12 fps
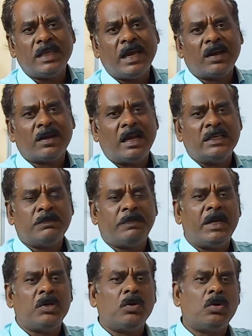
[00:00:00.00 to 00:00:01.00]
They are
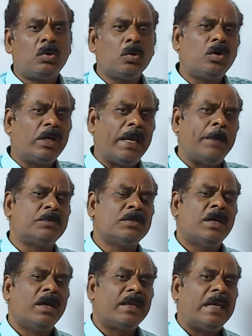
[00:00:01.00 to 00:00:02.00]
classified into two types,
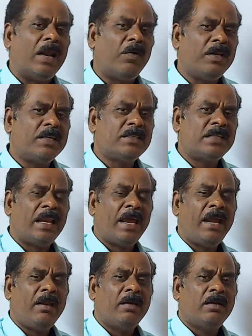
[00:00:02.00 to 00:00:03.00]
galvanic cell
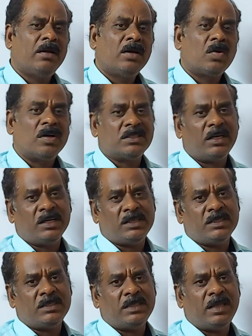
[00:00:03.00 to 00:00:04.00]
and
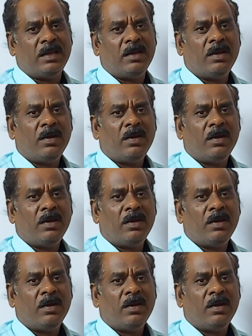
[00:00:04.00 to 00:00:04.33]
concentration cell.